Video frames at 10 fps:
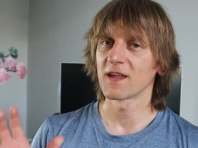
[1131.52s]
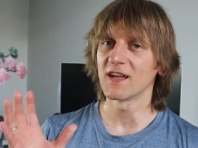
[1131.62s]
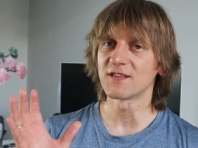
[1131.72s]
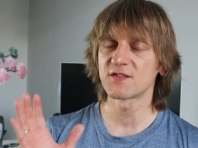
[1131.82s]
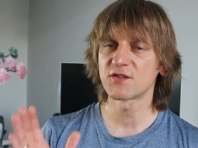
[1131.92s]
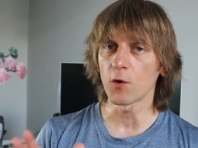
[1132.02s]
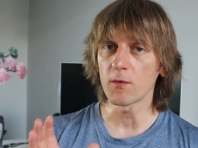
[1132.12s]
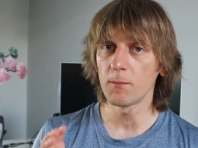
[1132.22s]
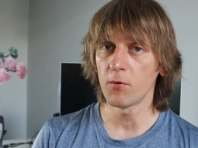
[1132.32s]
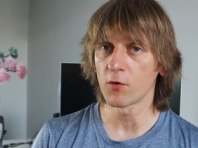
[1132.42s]
is
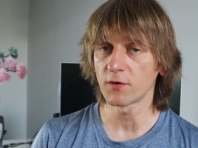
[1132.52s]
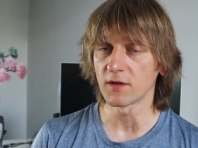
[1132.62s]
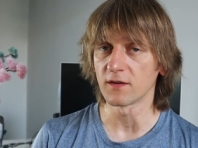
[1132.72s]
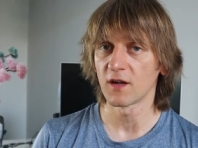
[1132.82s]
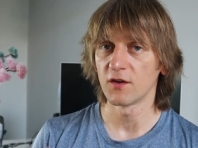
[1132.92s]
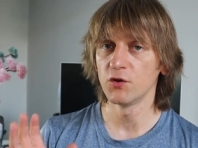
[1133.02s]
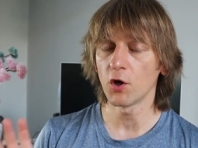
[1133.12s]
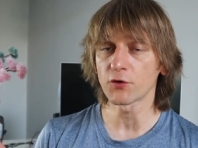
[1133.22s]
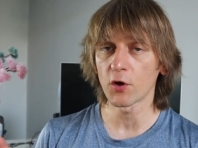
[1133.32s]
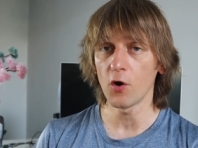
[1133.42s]
so important,
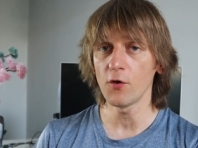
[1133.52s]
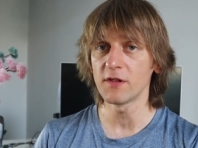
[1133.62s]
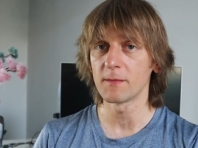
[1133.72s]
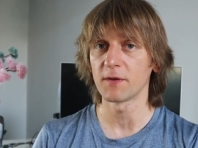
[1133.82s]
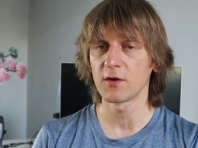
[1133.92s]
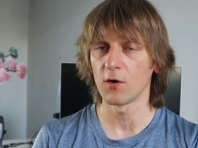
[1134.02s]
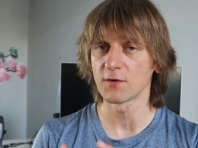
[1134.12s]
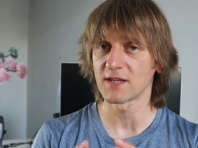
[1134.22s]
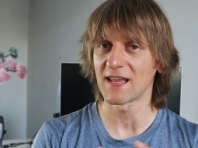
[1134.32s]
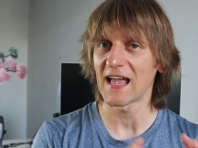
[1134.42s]
not only
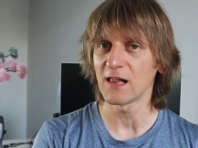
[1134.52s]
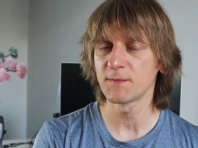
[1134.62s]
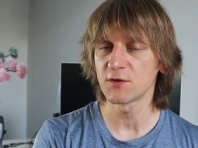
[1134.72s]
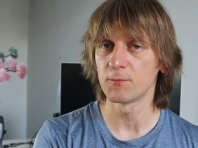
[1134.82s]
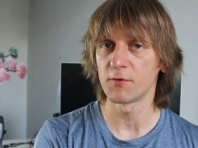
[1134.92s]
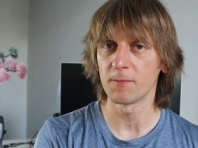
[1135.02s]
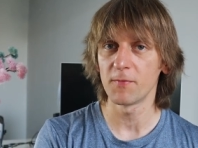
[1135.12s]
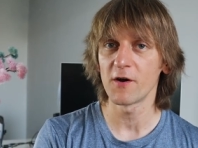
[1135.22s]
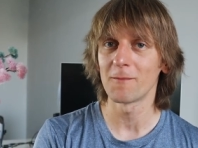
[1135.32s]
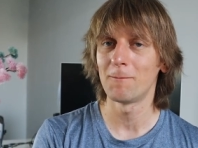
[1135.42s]
because it helps you
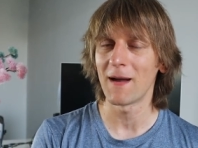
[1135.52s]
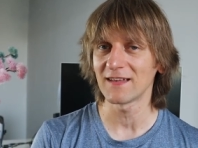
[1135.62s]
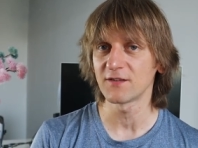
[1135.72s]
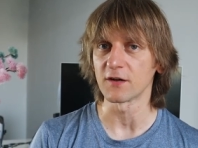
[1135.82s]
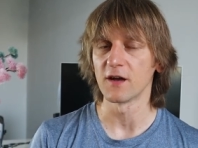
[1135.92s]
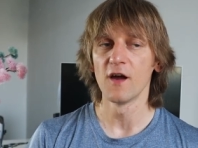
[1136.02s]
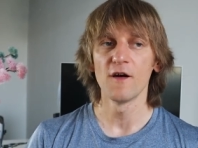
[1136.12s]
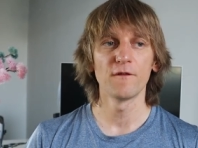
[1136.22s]
prepare better